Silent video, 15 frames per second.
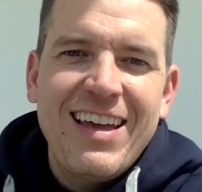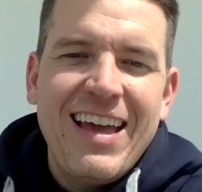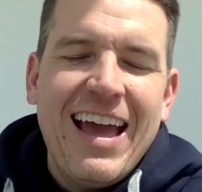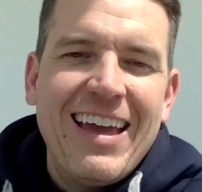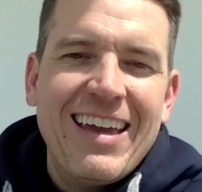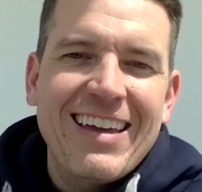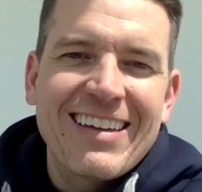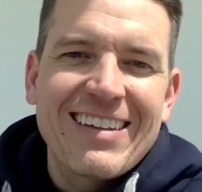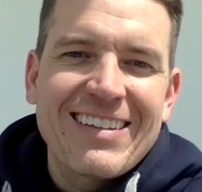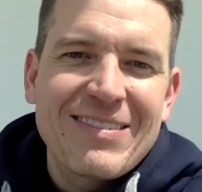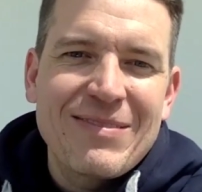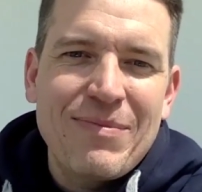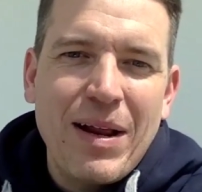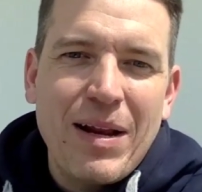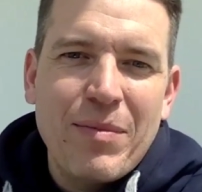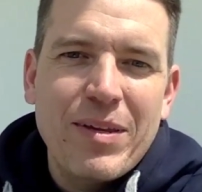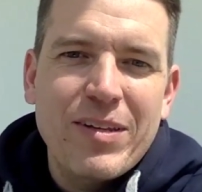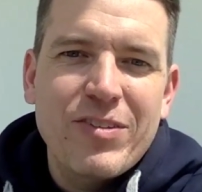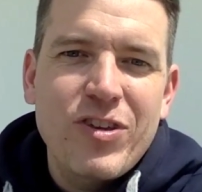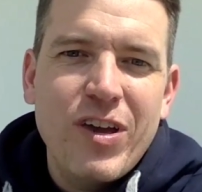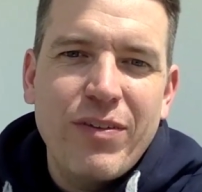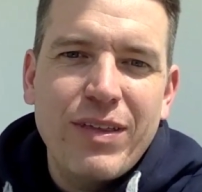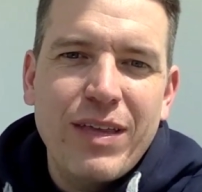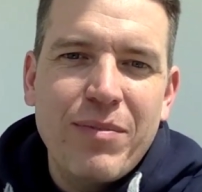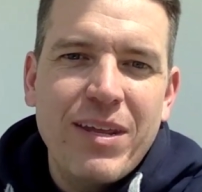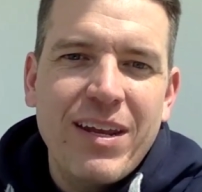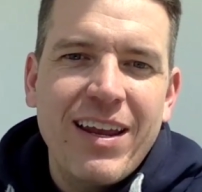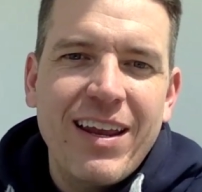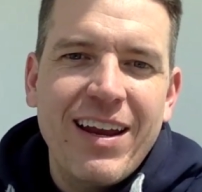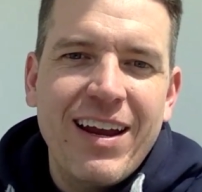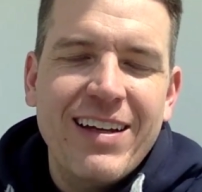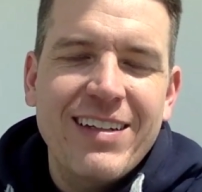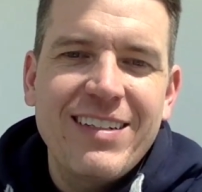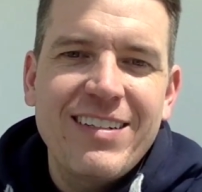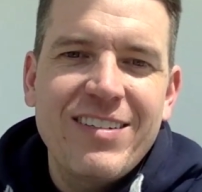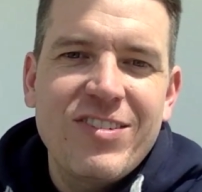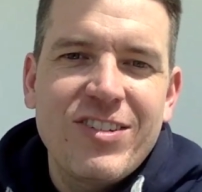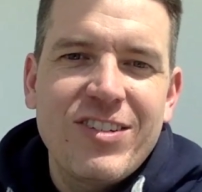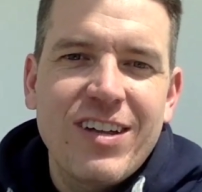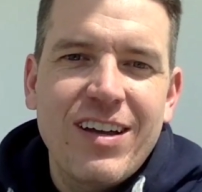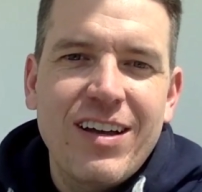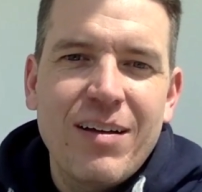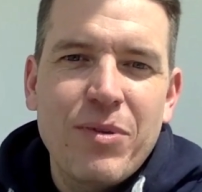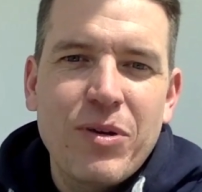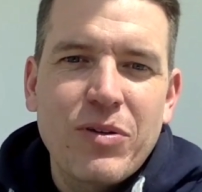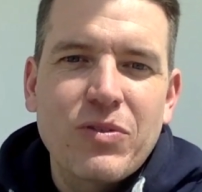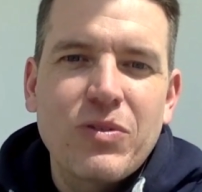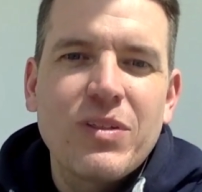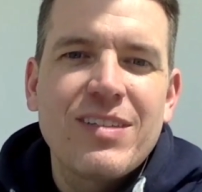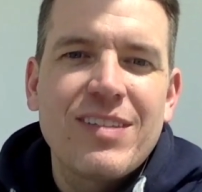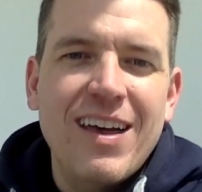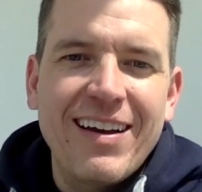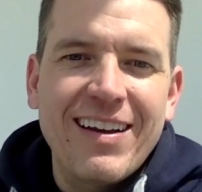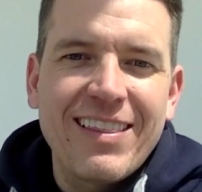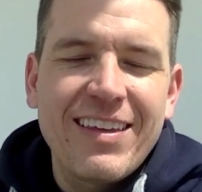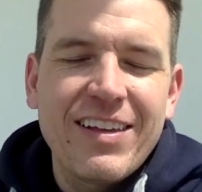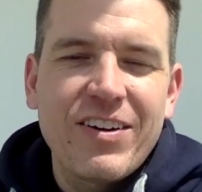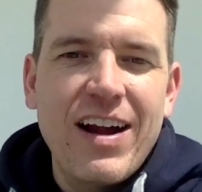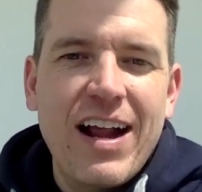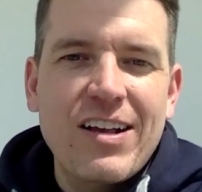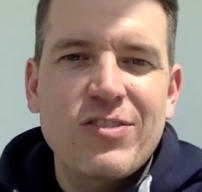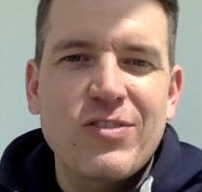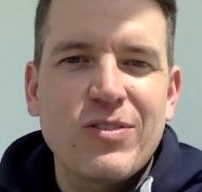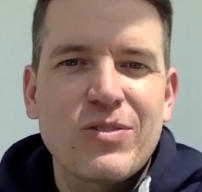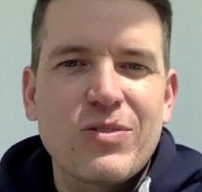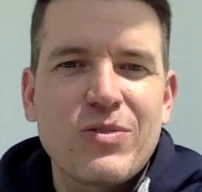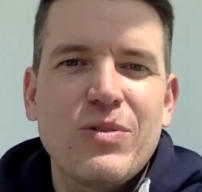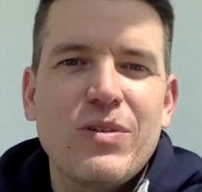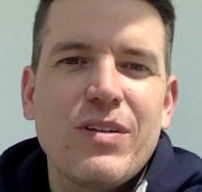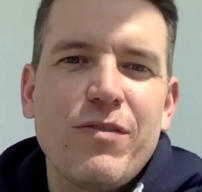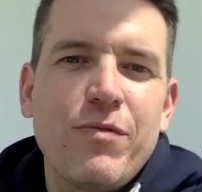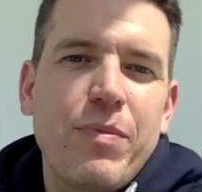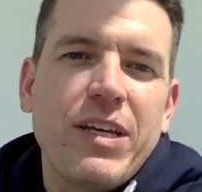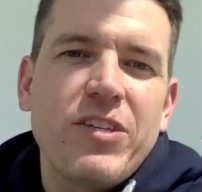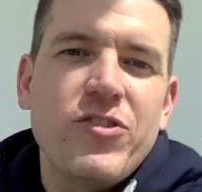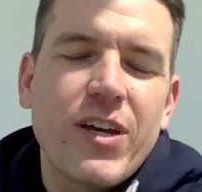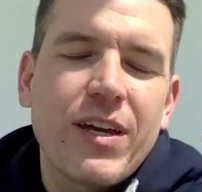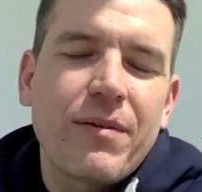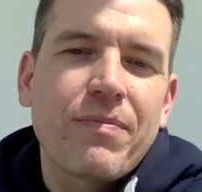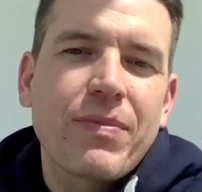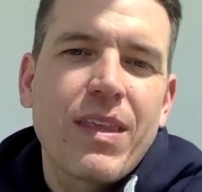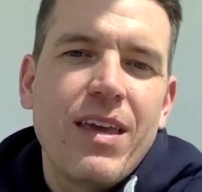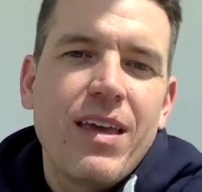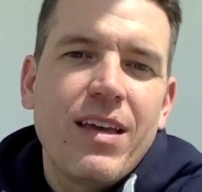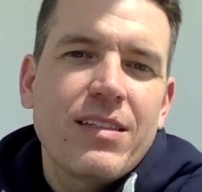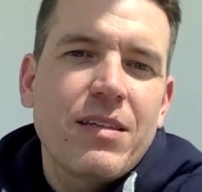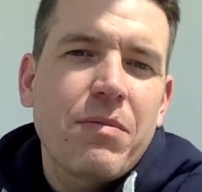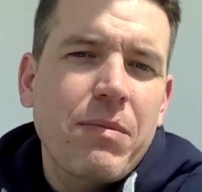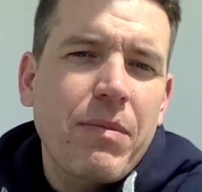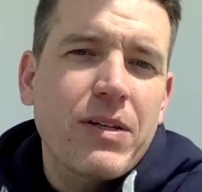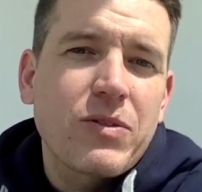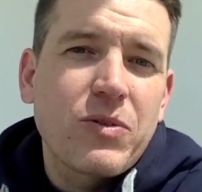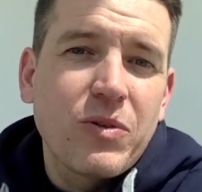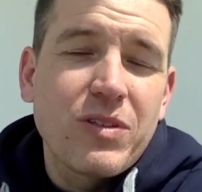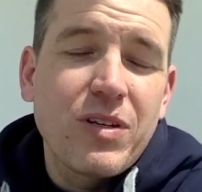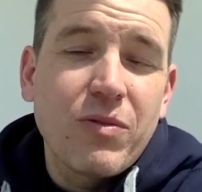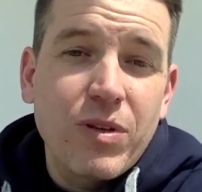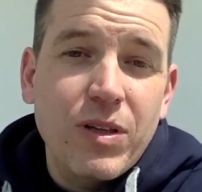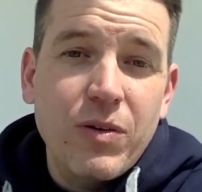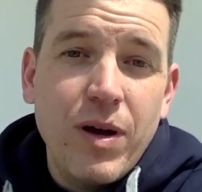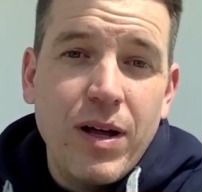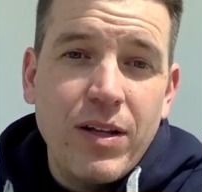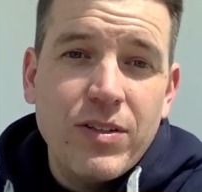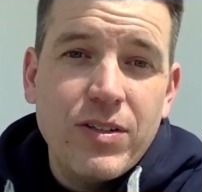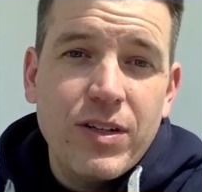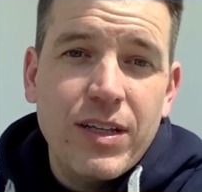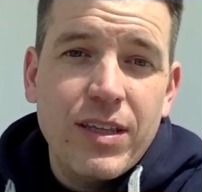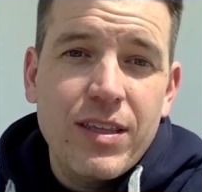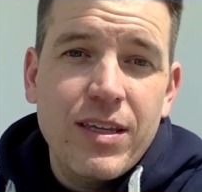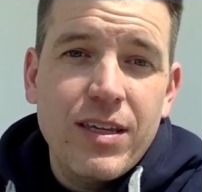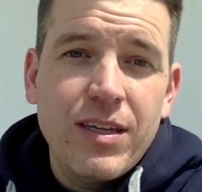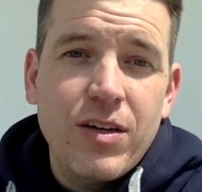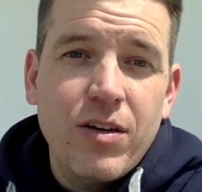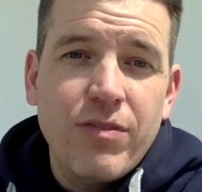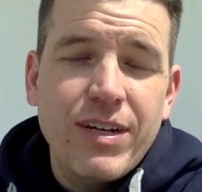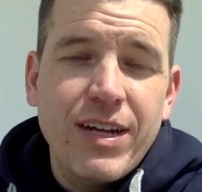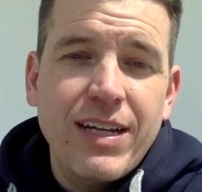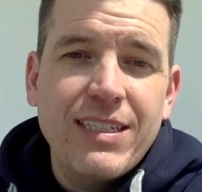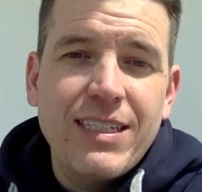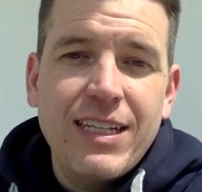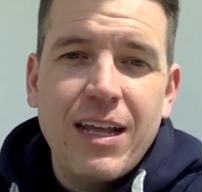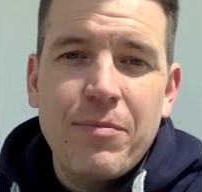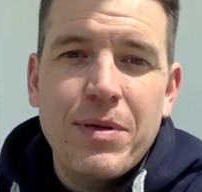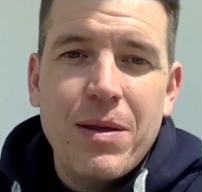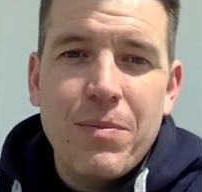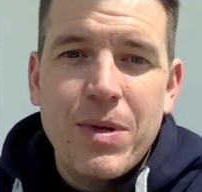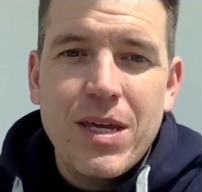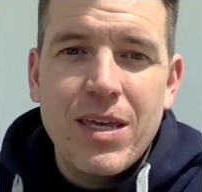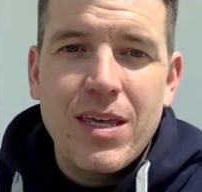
Hey, my name is Jeff Lehman, and I teach uh, middle school design at the International School of Beijing. Something my school's done really well during the COVID 19 epidemic